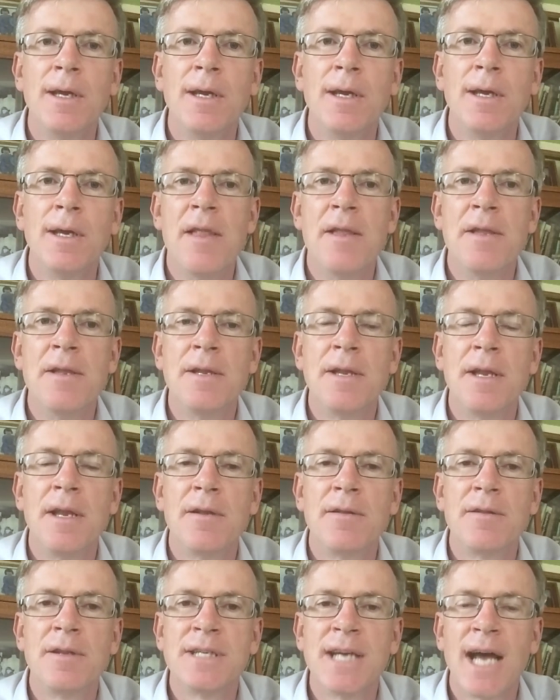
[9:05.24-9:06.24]
and
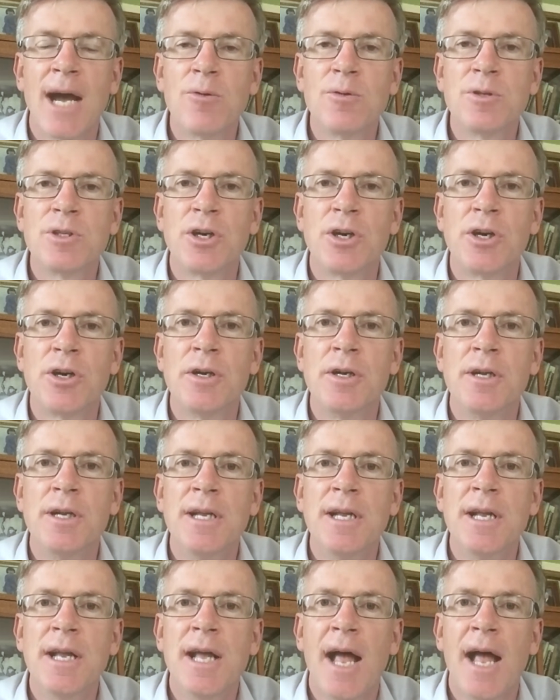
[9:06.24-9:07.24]
the downturn
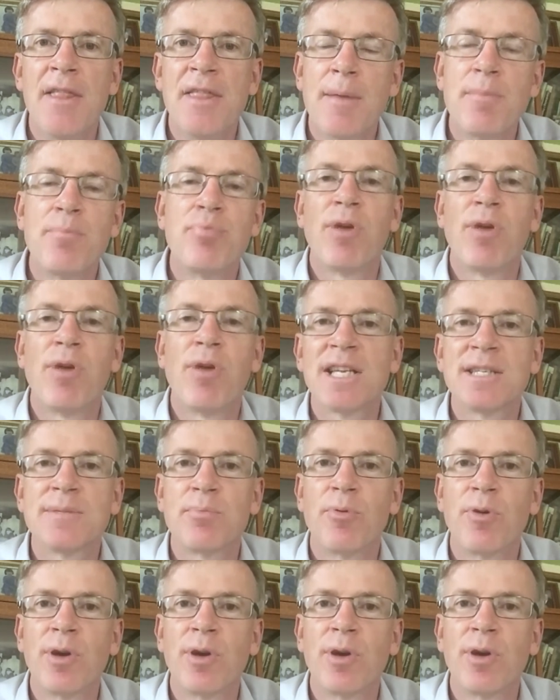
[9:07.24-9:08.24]
and then
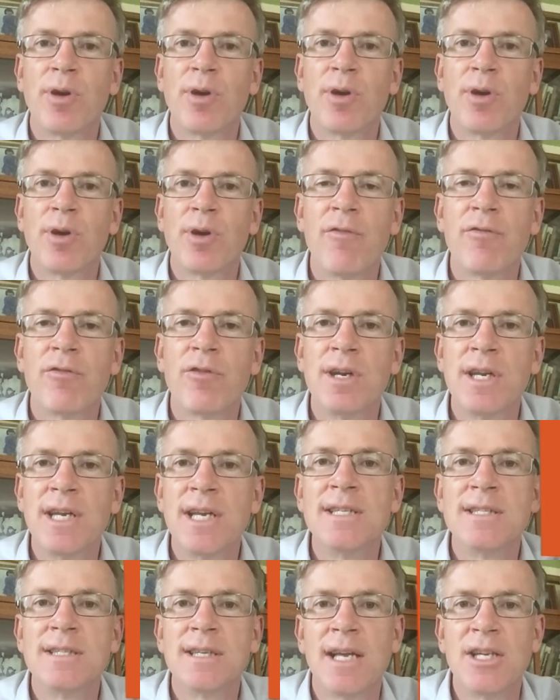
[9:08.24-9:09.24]
prospering in the recovery
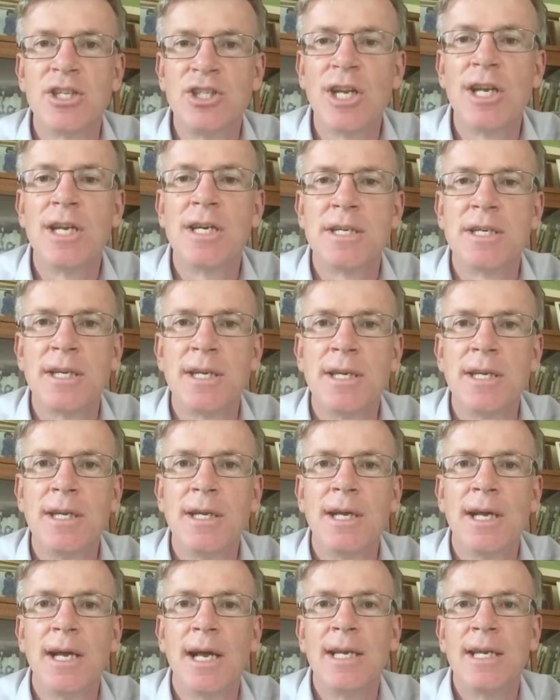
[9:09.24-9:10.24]
is agility
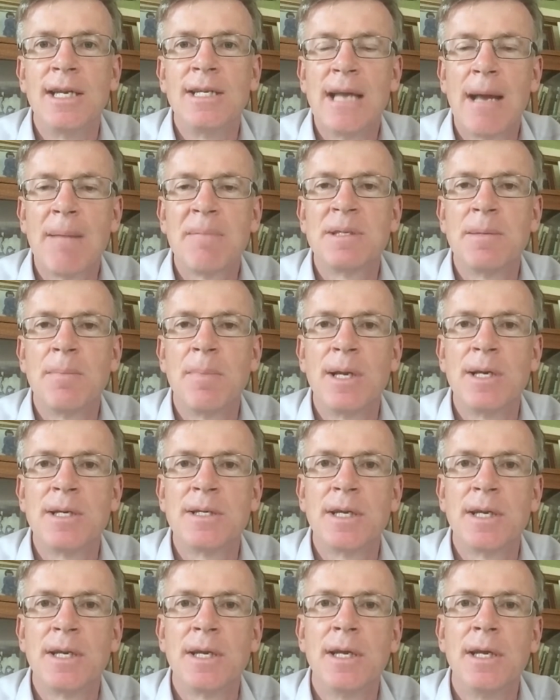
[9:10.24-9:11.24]
and
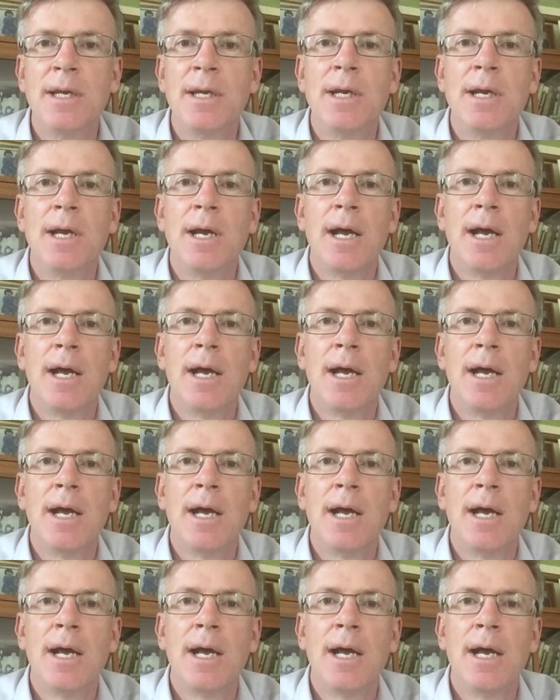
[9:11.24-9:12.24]
adaptability.
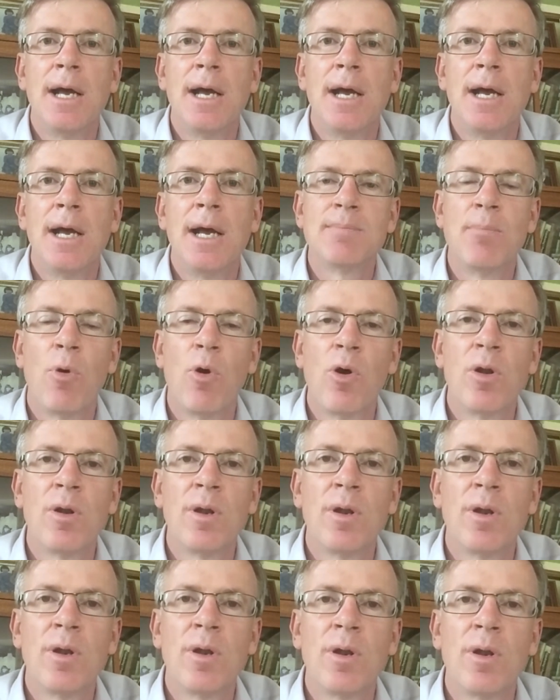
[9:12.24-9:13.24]
And I guess
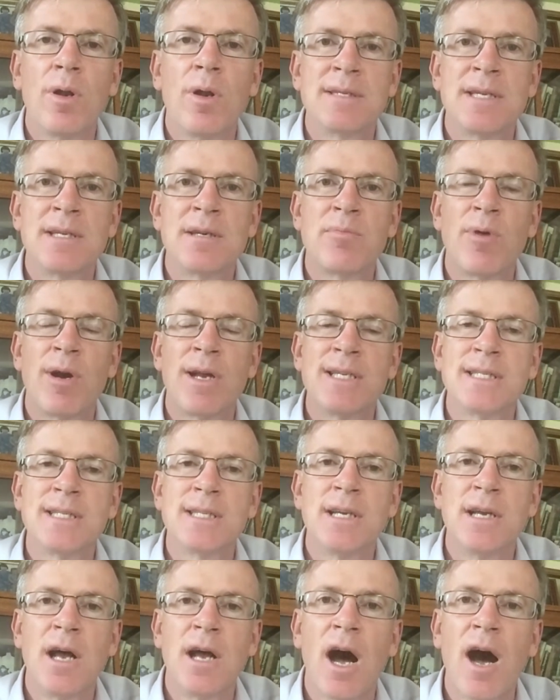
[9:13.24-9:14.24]
small and medium-sized
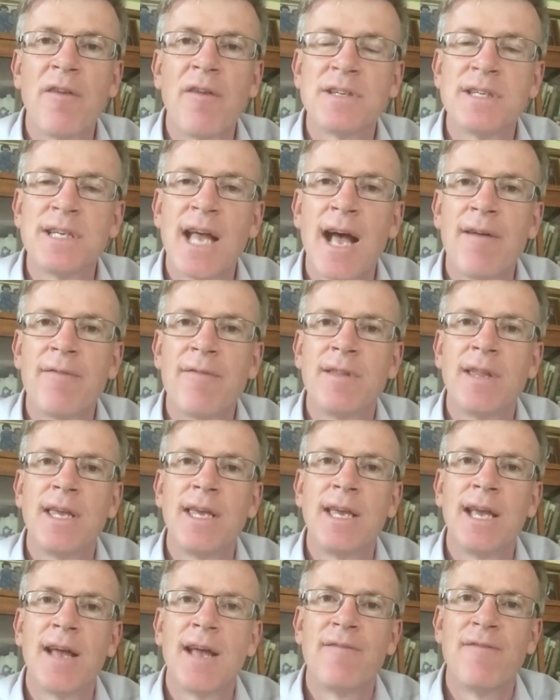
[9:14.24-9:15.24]
enterprises often have
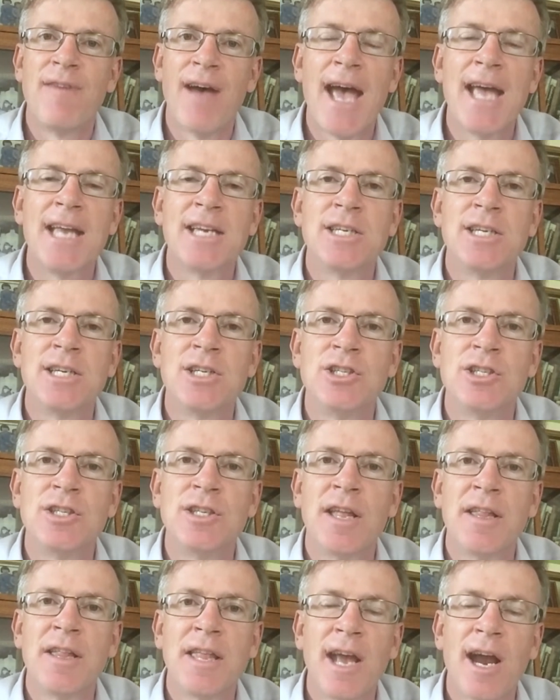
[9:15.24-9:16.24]
the advantage in
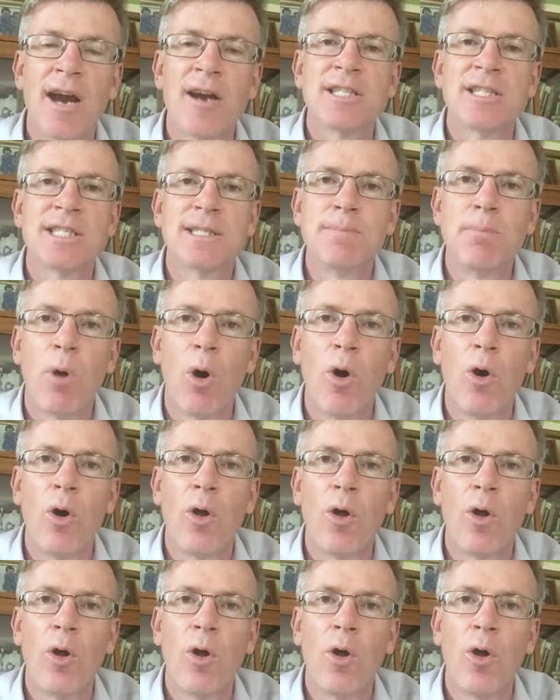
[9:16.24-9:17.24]
that they are
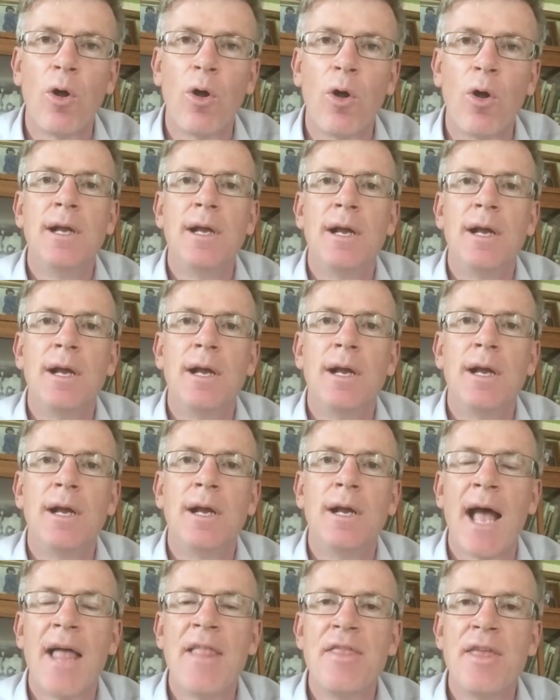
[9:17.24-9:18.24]
small,
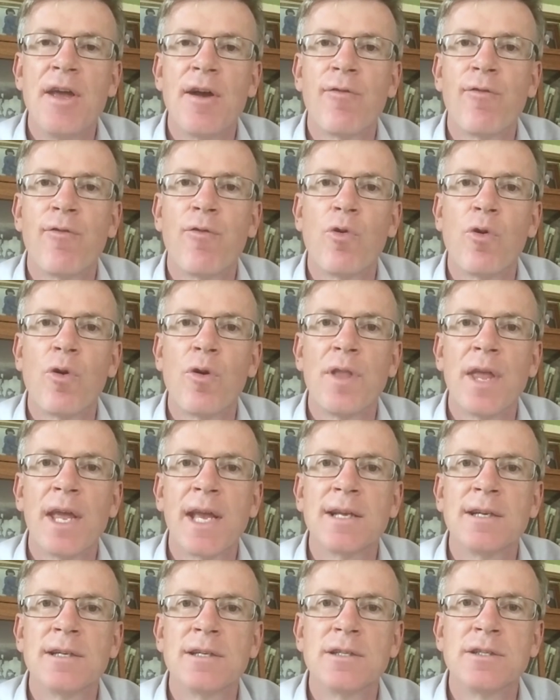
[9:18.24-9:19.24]
and therefore they
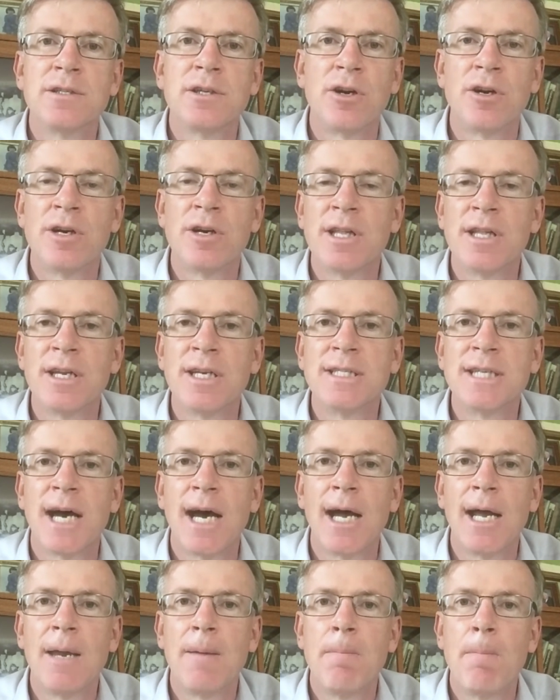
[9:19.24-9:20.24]
can turn on a
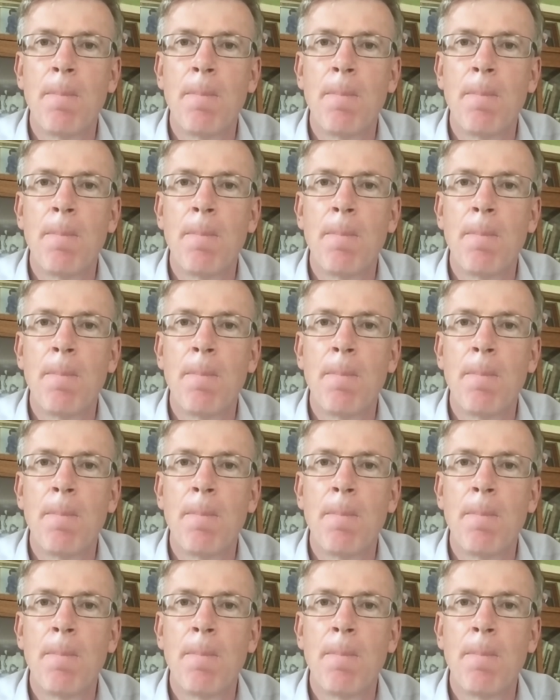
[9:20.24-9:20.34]
dime.